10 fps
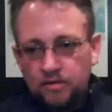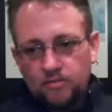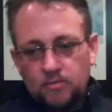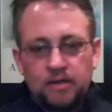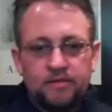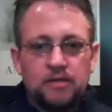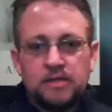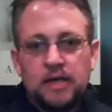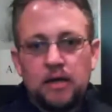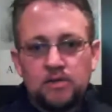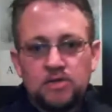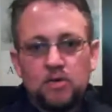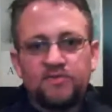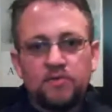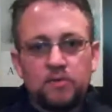throughout the entire
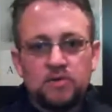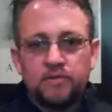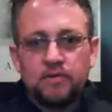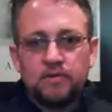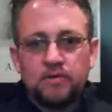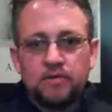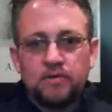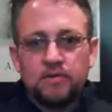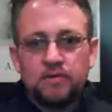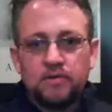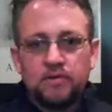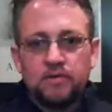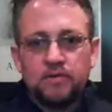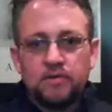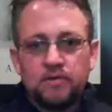square footage of the building or the
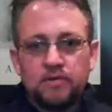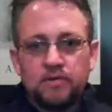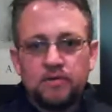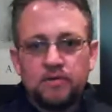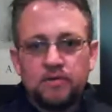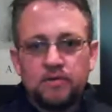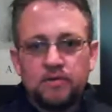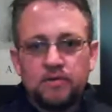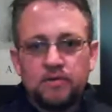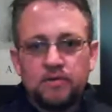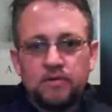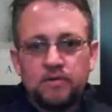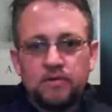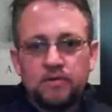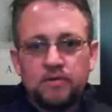house. So
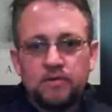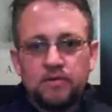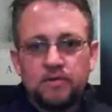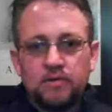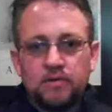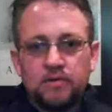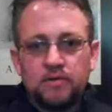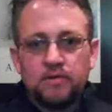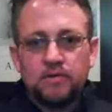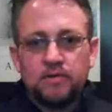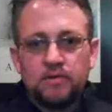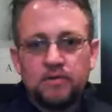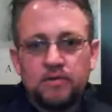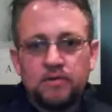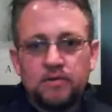finding those inconsistencies and then
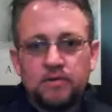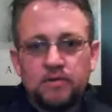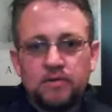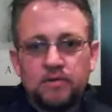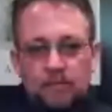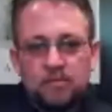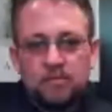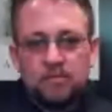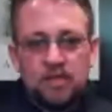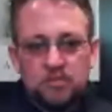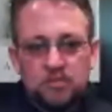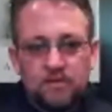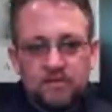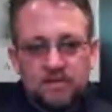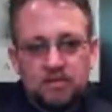trying to find that happy medium as
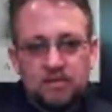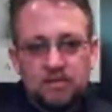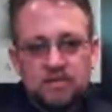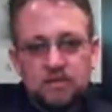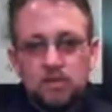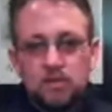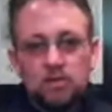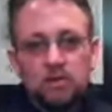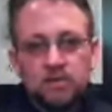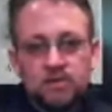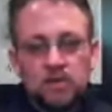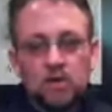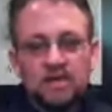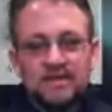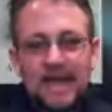far as thickness so that you can
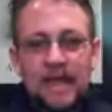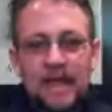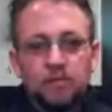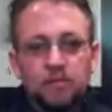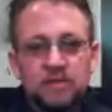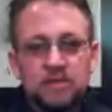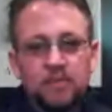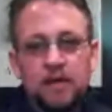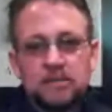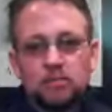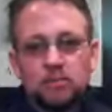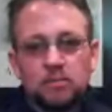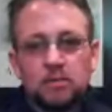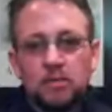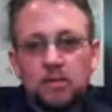determine as accurately as
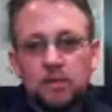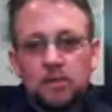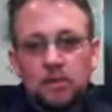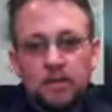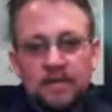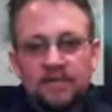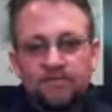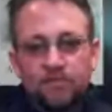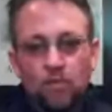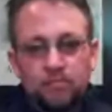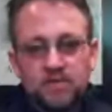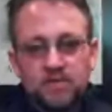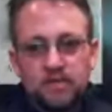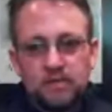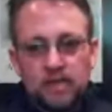possible that
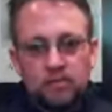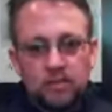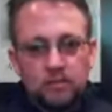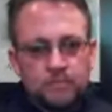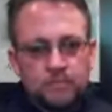40% depth.